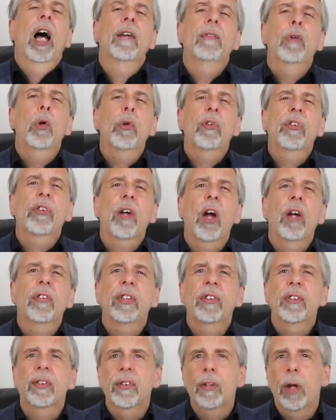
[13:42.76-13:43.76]
have all
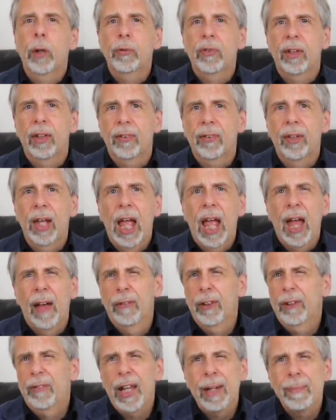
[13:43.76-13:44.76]
started to notice
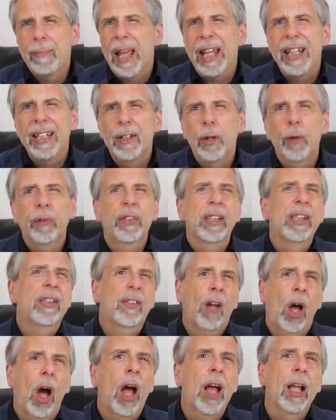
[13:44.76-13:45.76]
that they may not
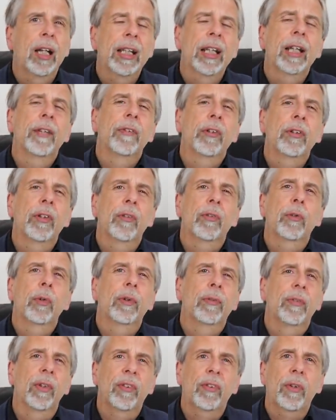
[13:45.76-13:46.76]
entirely have
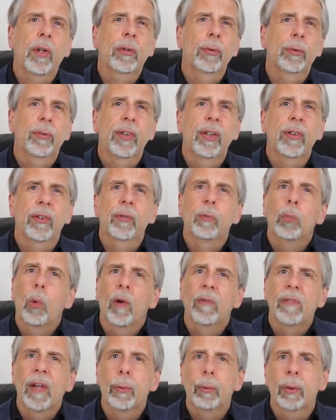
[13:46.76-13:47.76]
understood the subtleties of
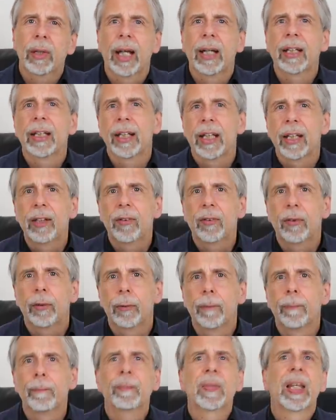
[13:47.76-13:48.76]
what they were getting
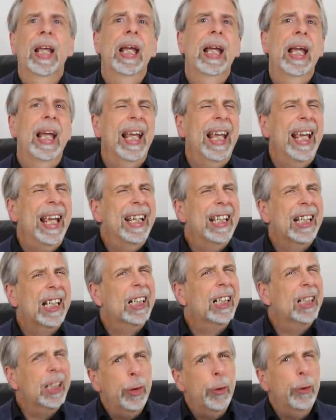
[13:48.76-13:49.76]
into
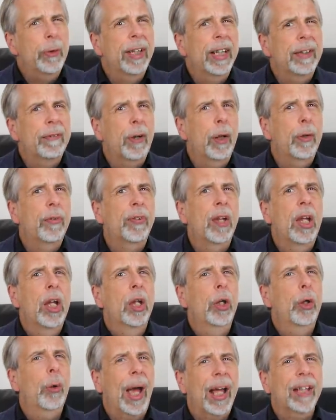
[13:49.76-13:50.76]
including those
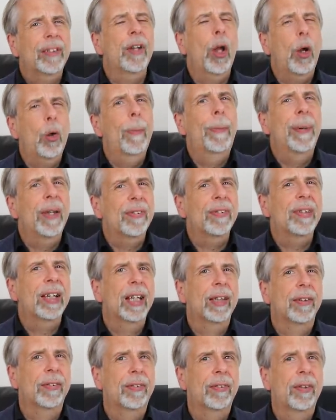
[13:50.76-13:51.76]
who had no
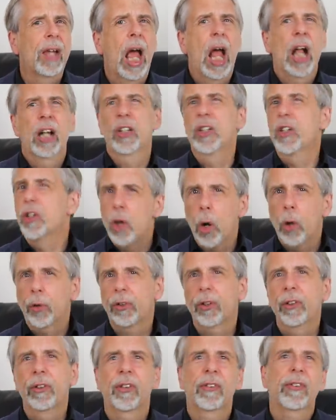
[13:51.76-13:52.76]
business
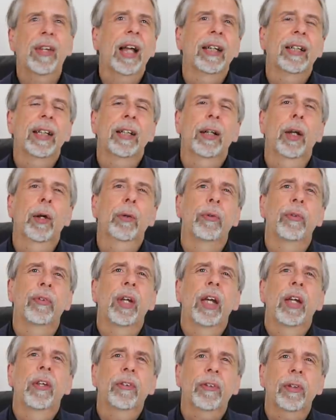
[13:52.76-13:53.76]
not understanding
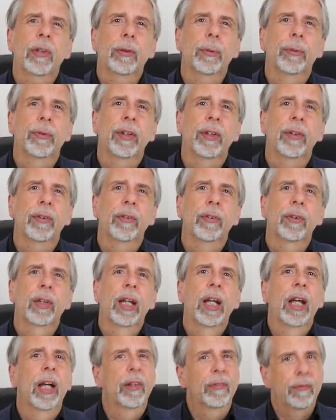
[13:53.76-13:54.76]
those subtleties.
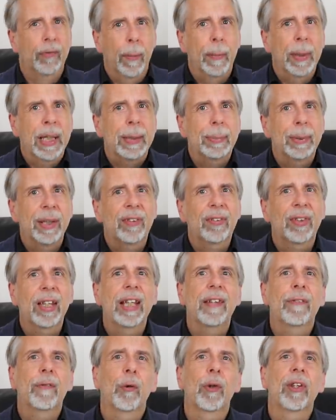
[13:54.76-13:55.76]
The
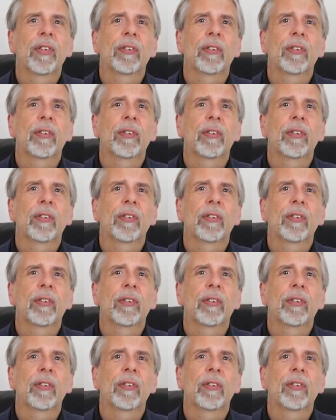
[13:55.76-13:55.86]
BBC, for